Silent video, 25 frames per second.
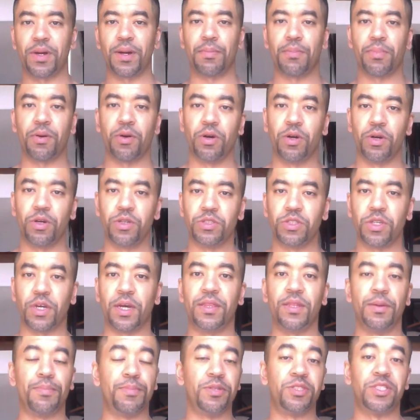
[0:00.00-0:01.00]
Prep Pearls
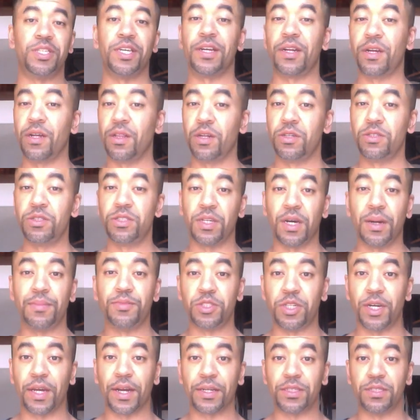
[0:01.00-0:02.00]
on the particular
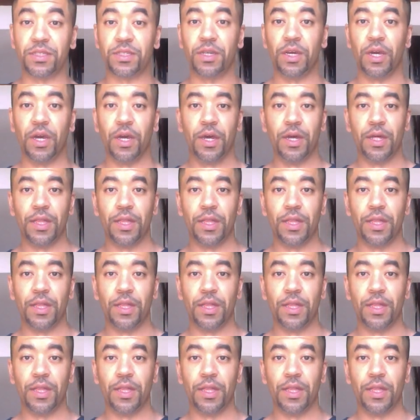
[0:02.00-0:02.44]
subject